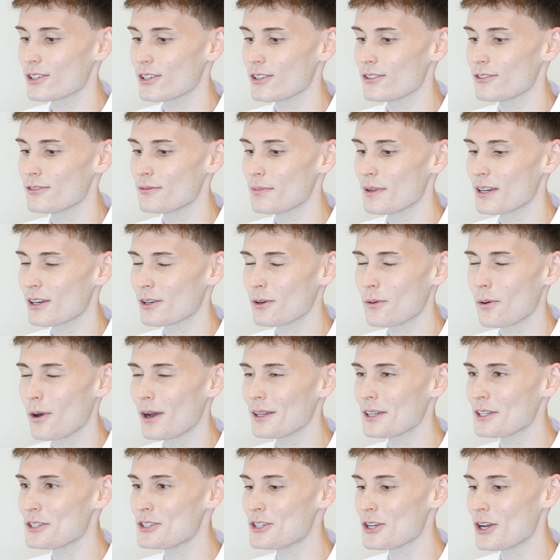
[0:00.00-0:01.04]
you've been on quite
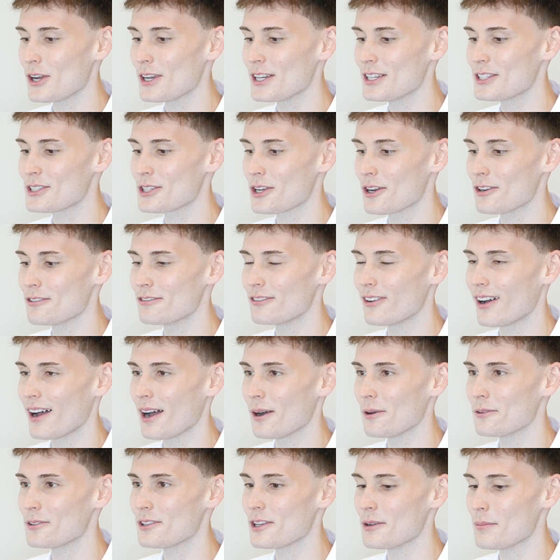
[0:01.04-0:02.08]
the journey so far
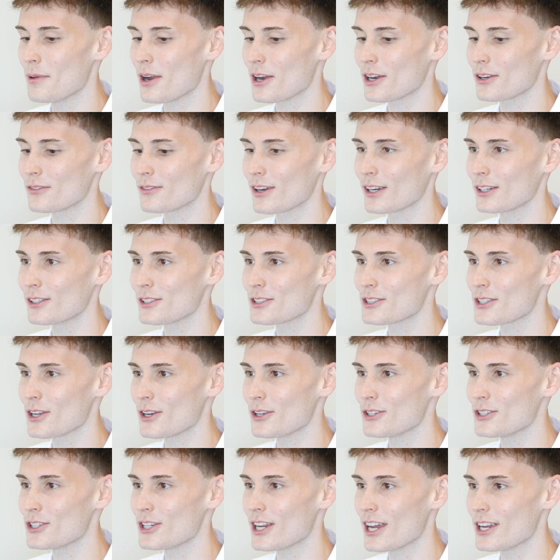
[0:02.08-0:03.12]
with the American Rental
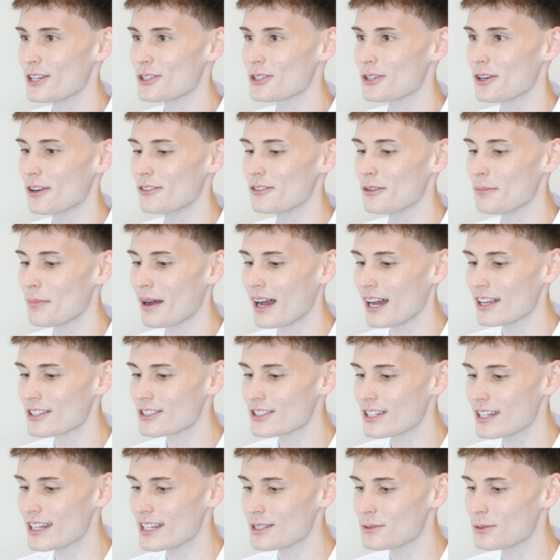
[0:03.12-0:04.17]
Association over the past
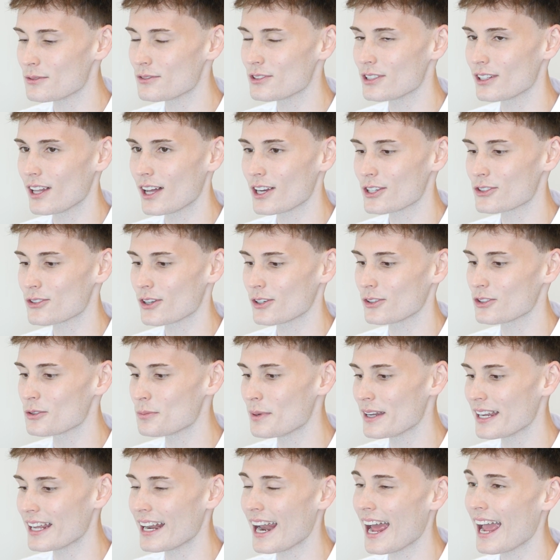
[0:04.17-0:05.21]
years, with Delux Rentals
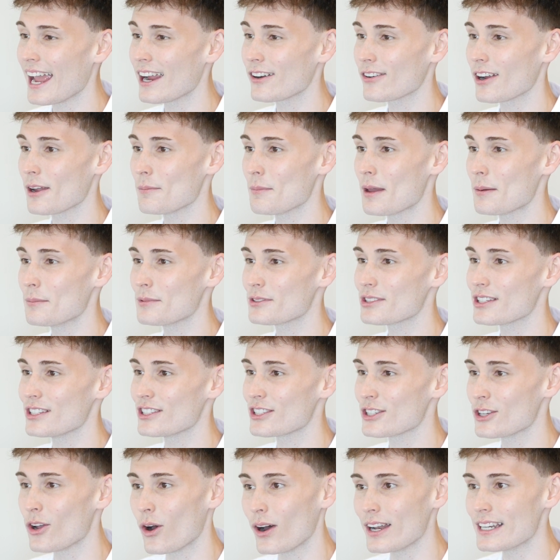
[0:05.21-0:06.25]
being an ARA member since
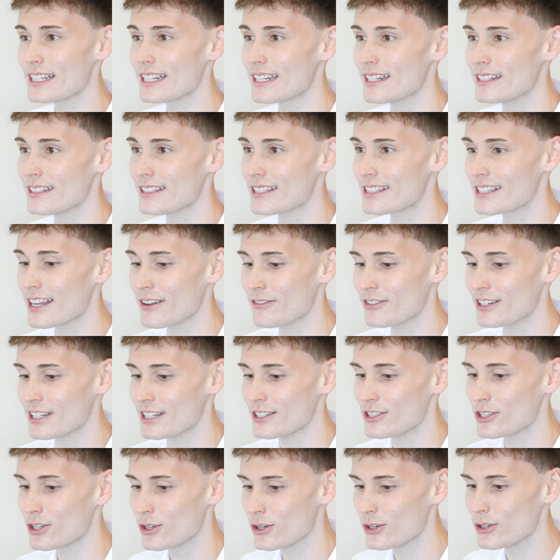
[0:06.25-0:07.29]

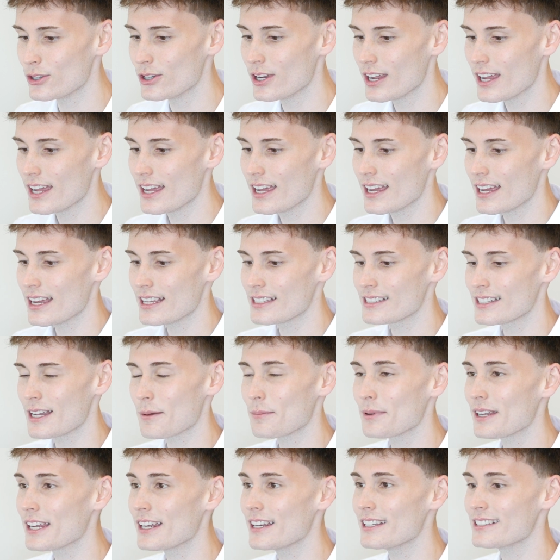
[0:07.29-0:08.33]
1972,
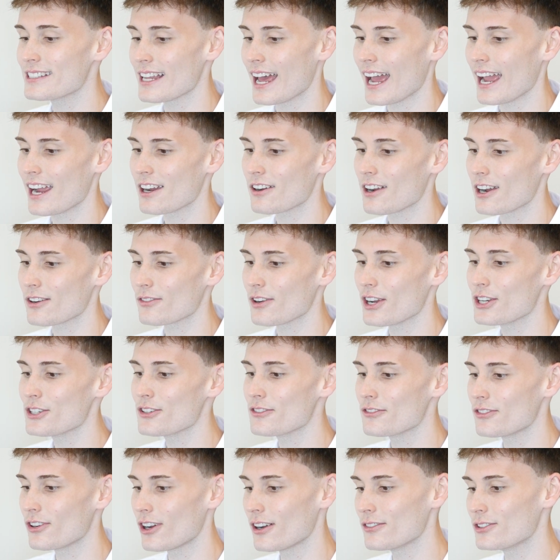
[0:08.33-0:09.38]
stepping in as the ARA Region
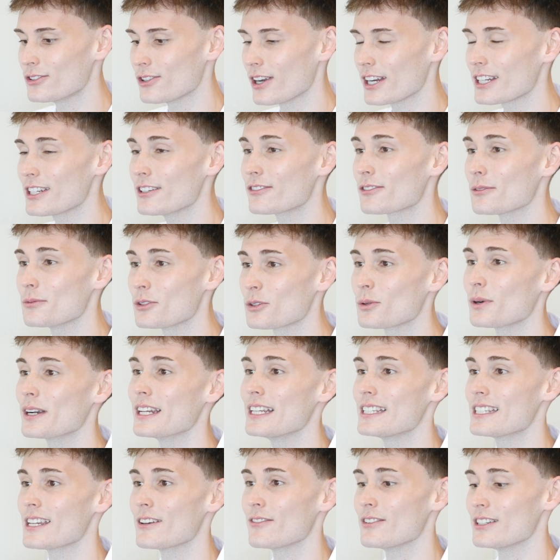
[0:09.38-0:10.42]
5 Director from
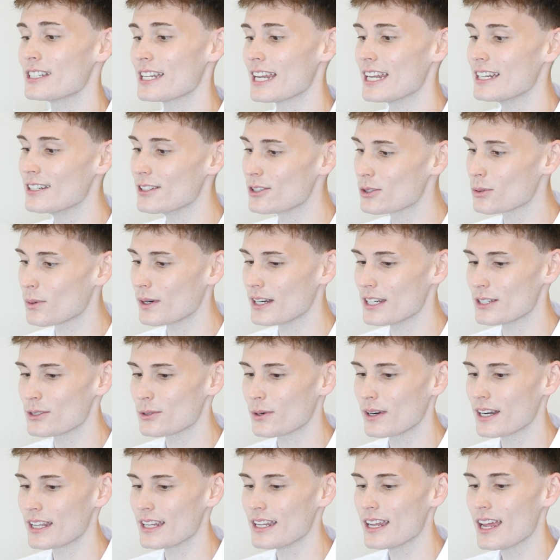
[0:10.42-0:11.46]
2017 to
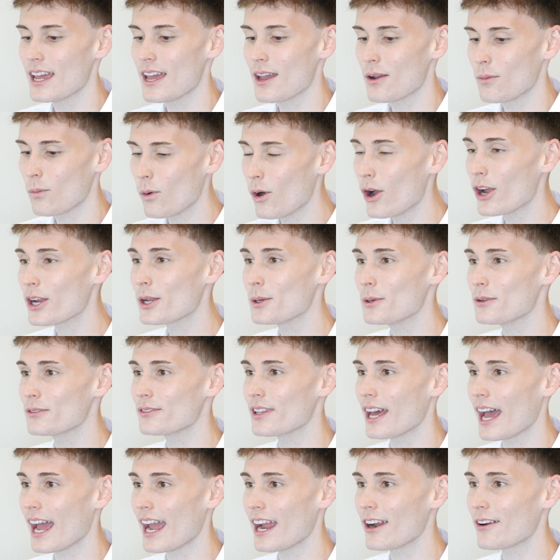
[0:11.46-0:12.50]
2020, working with
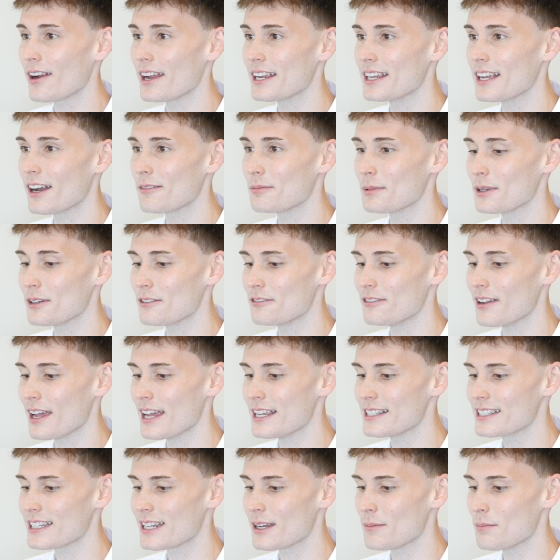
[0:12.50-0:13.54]
the ARA Government
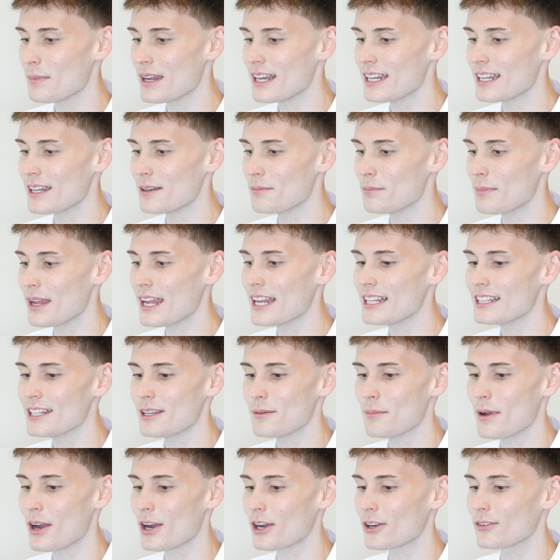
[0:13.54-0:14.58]
Affairs Committee, and being the
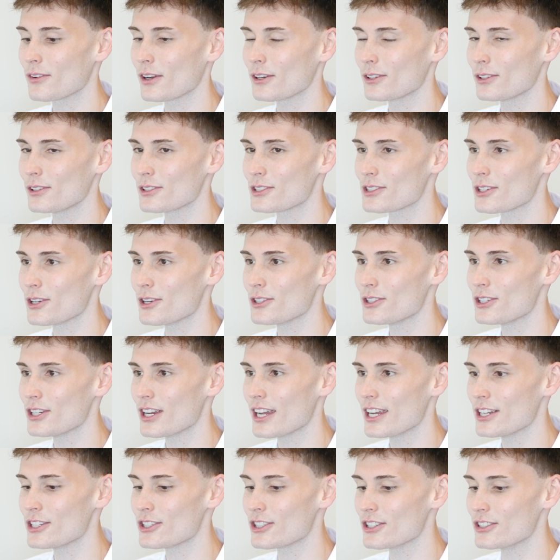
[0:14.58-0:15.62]
American Rental
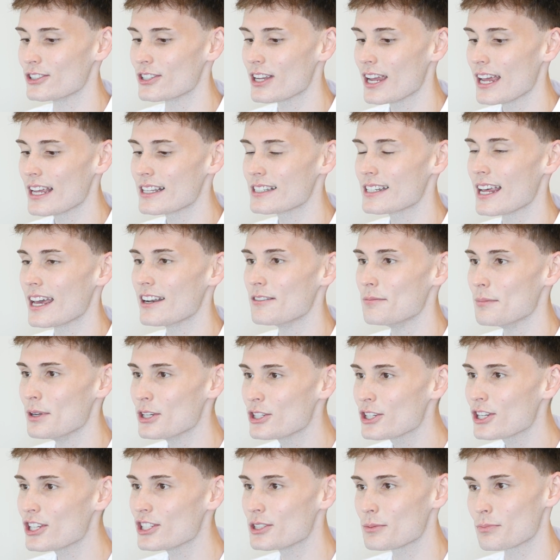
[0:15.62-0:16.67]
Association's State of
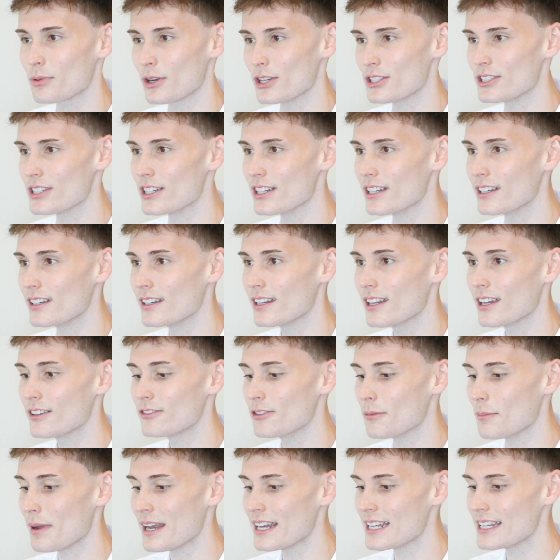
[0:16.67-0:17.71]
Michigan's President for
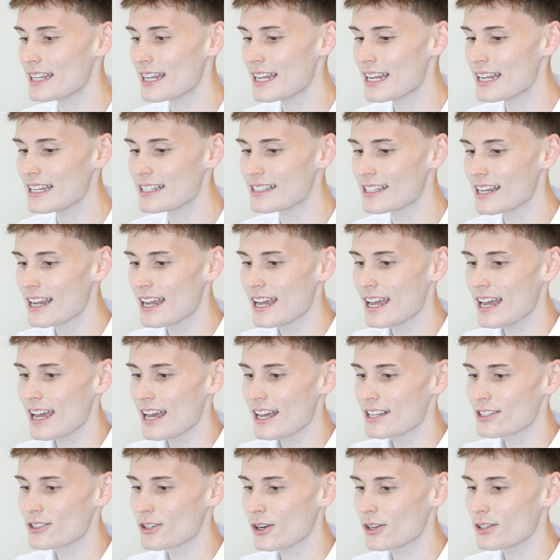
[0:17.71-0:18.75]
many years.
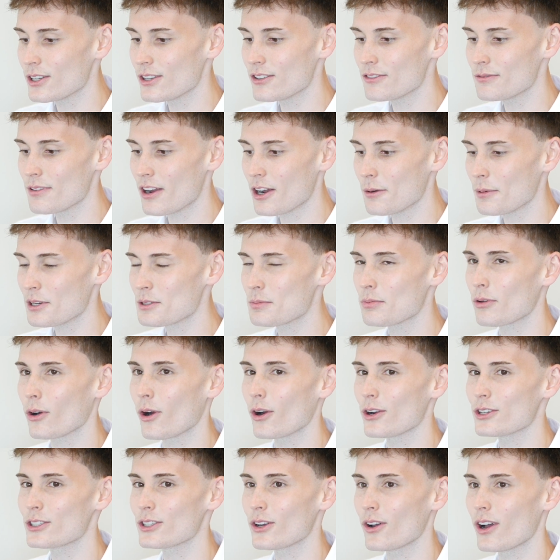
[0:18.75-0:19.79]
Scott, you very much
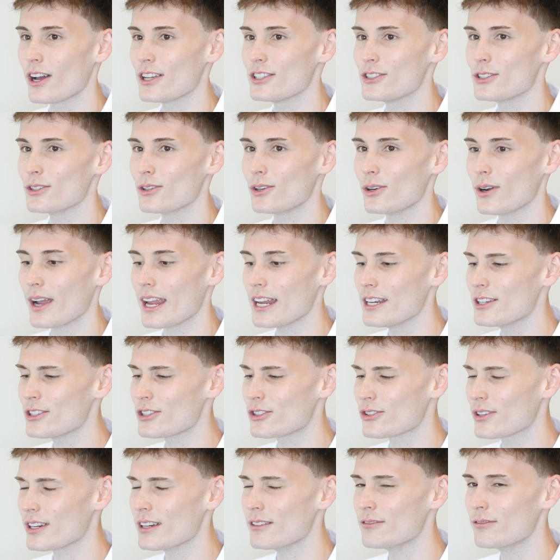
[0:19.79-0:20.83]
prioritise your
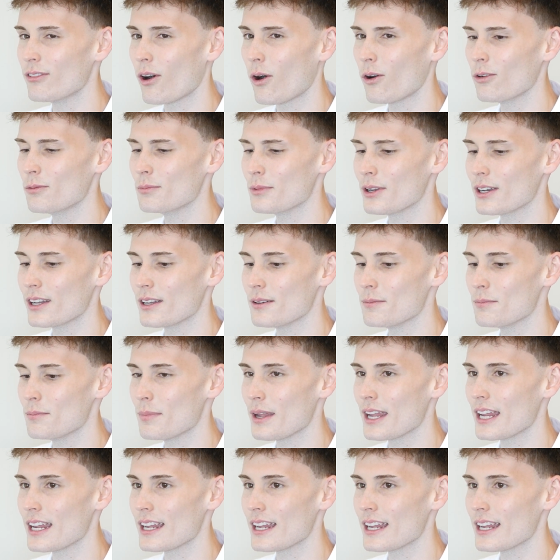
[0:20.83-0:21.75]
industry involvement and